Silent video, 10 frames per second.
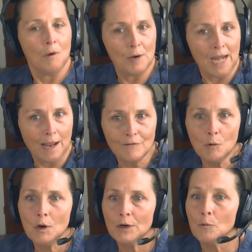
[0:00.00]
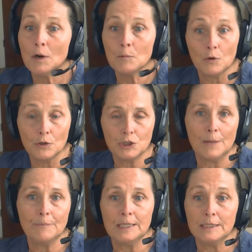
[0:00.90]
Well, we have a 101
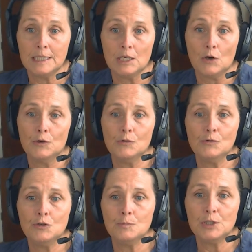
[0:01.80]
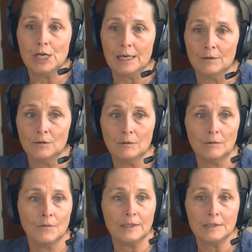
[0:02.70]
workshop that is in our YouTube
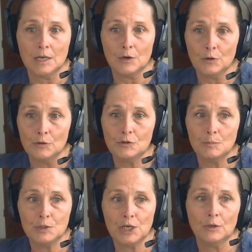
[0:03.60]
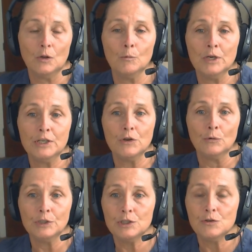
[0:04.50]
channel, that's on our YouTube channel. We
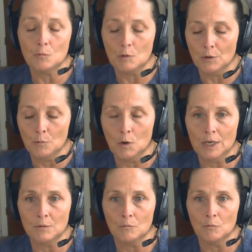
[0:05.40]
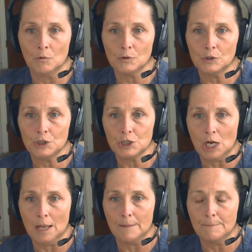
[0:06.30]
only do the 101
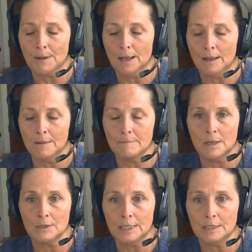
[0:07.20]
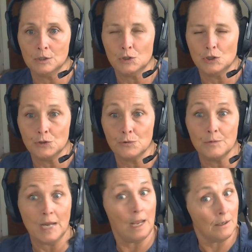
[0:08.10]
workshop in
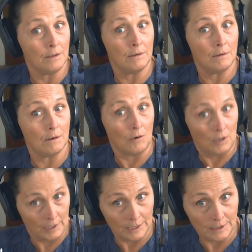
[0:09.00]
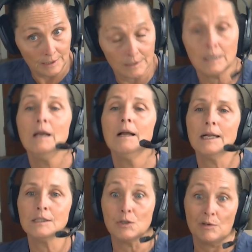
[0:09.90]
June and August.
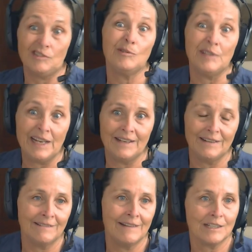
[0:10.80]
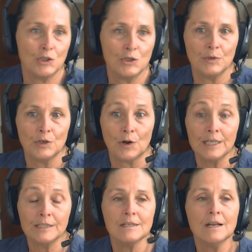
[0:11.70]
And so I'll do it again next June and
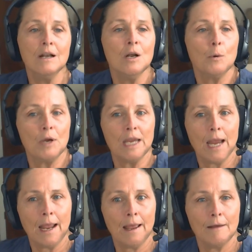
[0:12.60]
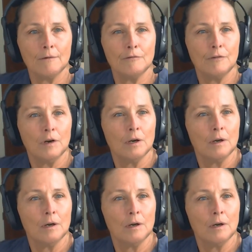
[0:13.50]
August. We have,